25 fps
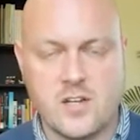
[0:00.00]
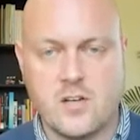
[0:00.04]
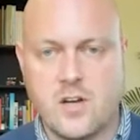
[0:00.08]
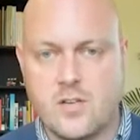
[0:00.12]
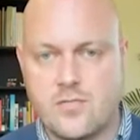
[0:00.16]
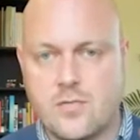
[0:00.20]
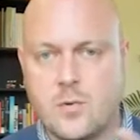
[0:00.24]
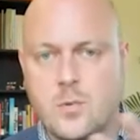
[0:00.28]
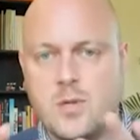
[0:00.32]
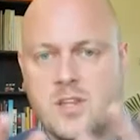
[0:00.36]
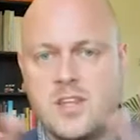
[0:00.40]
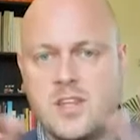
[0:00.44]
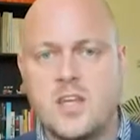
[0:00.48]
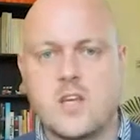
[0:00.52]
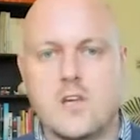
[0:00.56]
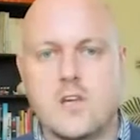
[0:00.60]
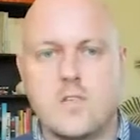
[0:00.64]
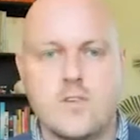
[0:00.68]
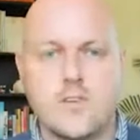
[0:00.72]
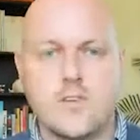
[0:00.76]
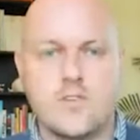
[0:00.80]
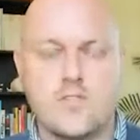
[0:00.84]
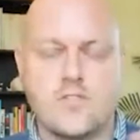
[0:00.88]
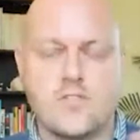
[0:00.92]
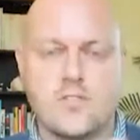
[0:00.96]
And often we think
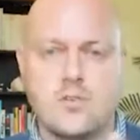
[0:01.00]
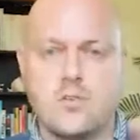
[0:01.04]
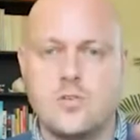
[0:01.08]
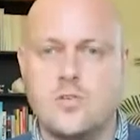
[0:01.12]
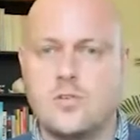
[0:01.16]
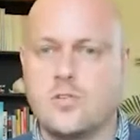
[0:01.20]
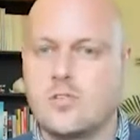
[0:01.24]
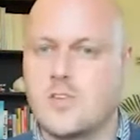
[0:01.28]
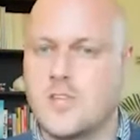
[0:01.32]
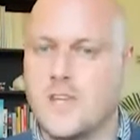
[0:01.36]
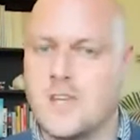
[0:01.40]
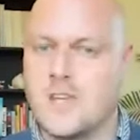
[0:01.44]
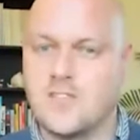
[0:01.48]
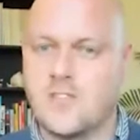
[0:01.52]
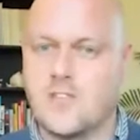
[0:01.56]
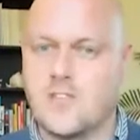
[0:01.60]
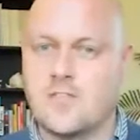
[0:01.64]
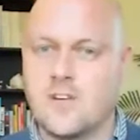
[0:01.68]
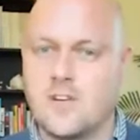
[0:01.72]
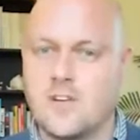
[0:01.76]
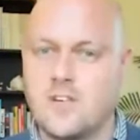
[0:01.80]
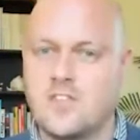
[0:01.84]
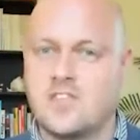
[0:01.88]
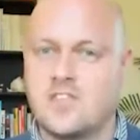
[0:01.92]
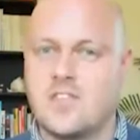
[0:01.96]
of those two things as
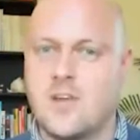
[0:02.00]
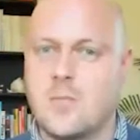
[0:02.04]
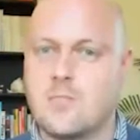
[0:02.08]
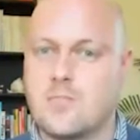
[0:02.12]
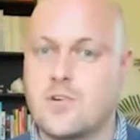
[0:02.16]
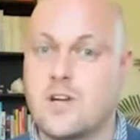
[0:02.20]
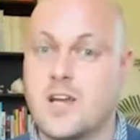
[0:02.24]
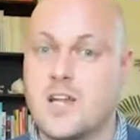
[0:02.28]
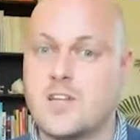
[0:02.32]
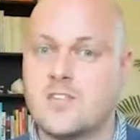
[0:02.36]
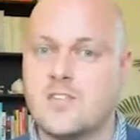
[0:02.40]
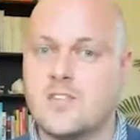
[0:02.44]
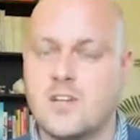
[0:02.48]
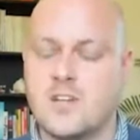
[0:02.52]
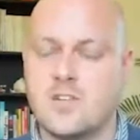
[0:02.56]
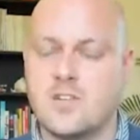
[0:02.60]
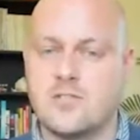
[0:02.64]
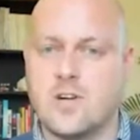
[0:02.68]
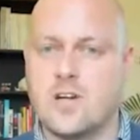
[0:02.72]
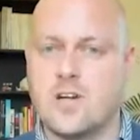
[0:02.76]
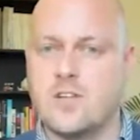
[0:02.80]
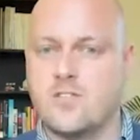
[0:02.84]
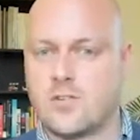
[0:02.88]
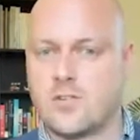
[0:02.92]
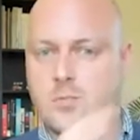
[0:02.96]
very separate
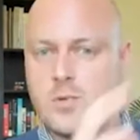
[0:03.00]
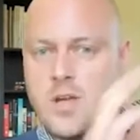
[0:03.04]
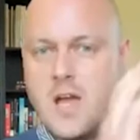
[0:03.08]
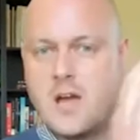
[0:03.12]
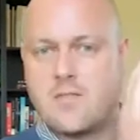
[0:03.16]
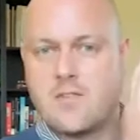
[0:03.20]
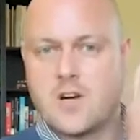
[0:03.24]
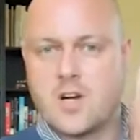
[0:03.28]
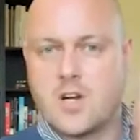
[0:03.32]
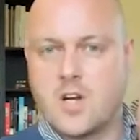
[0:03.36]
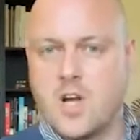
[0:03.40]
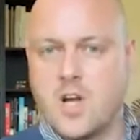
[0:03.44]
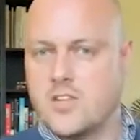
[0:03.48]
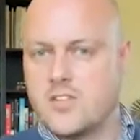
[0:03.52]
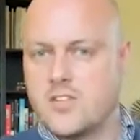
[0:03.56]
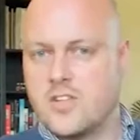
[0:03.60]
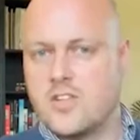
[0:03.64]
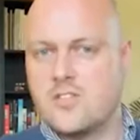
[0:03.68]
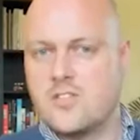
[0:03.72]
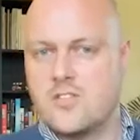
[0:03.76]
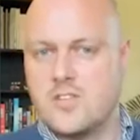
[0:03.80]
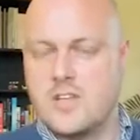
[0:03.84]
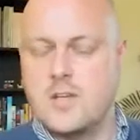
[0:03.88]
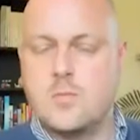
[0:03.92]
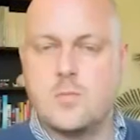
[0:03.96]
entities, right? So we have our
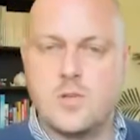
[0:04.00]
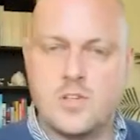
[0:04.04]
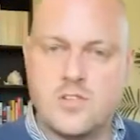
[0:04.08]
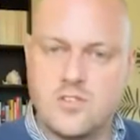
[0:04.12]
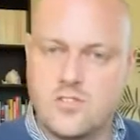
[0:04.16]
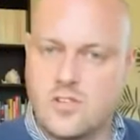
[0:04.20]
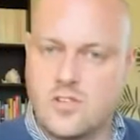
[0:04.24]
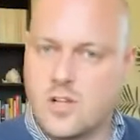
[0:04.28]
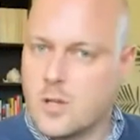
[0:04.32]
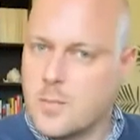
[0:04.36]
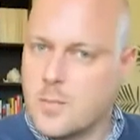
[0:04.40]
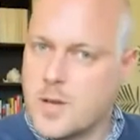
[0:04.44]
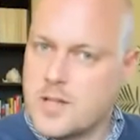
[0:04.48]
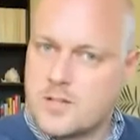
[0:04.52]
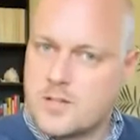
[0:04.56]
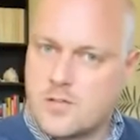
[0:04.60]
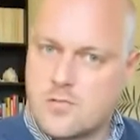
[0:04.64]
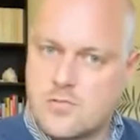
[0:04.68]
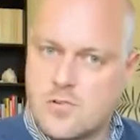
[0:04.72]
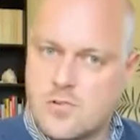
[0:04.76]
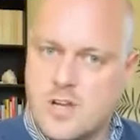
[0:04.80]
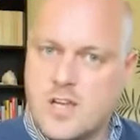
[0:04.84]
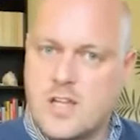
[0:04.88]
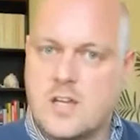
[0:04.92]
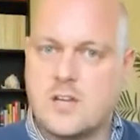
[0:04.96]
content team, which is all about
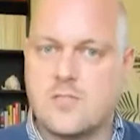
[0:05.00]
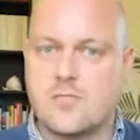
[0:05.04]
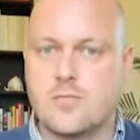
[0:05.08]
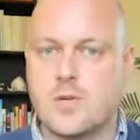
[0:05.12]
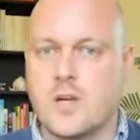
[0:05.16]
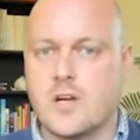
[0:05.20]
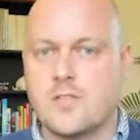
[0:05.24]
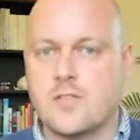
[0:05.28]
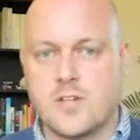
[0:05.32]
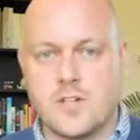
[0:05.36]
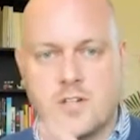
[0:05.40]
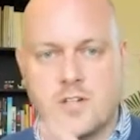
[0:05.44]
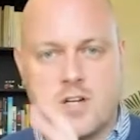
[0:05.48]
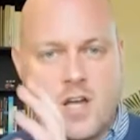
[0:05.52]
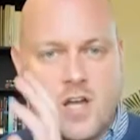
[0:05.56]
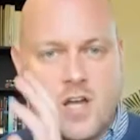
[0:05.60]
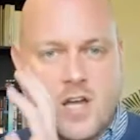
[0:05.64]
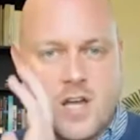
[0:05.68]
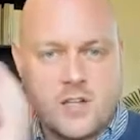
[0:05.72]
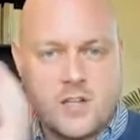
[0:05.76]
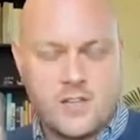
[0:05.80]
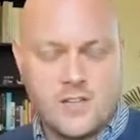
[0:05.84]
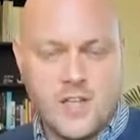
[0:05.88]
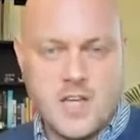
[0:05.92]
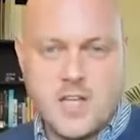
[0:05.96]
the creative. We have our
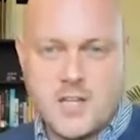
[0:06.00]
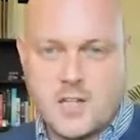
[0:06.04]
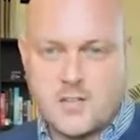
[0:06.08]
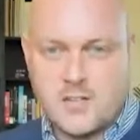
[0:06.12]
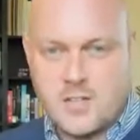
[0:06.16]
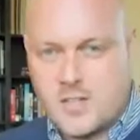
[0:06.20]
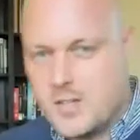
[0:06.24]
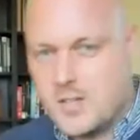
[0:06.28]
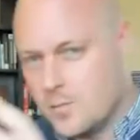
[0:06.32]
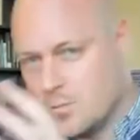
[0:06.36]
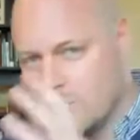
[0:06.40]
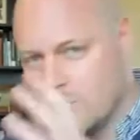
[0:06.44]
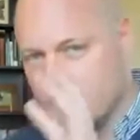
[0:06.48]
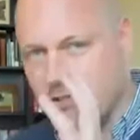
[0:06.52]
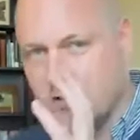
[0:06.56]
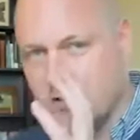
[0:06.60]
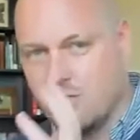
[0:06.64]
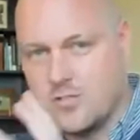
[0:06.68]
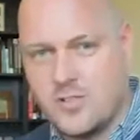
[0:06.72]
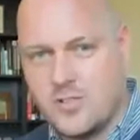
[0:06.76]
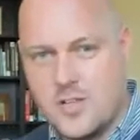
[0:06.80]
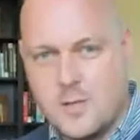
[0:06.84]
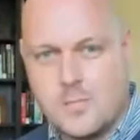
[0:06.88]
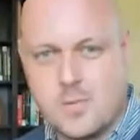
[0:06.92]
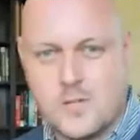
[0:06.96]
data team, which
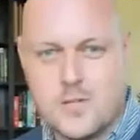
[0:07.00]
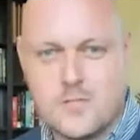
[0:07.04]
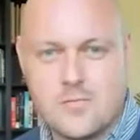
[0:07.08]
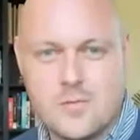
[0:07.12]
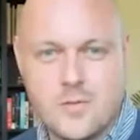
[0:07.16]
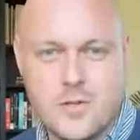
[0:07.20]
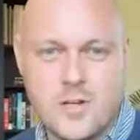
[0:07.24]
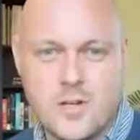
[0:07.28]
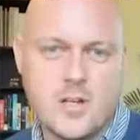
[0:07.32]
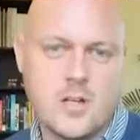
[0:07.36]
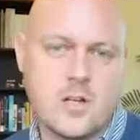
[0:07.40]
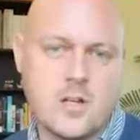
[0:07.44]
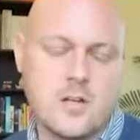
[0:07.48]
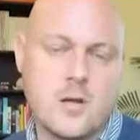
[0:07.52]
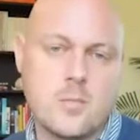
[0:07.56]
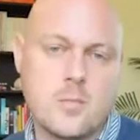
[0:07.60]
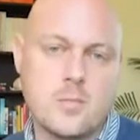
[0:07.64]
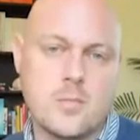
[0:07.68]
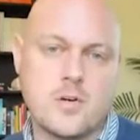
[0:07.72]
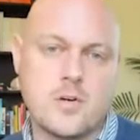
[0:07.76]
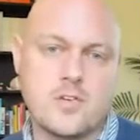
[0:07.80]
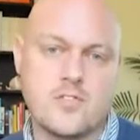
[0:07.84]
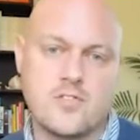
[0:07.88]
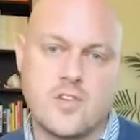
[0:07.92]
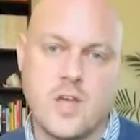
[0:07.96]
is deeply rooted in the
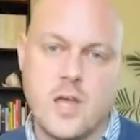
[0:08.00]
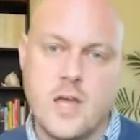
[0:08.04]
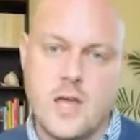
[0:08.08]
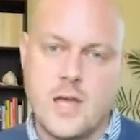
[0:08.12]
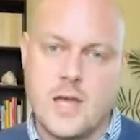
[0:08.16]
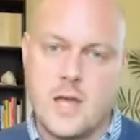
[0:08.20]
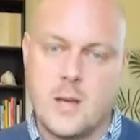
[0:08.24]
numbers.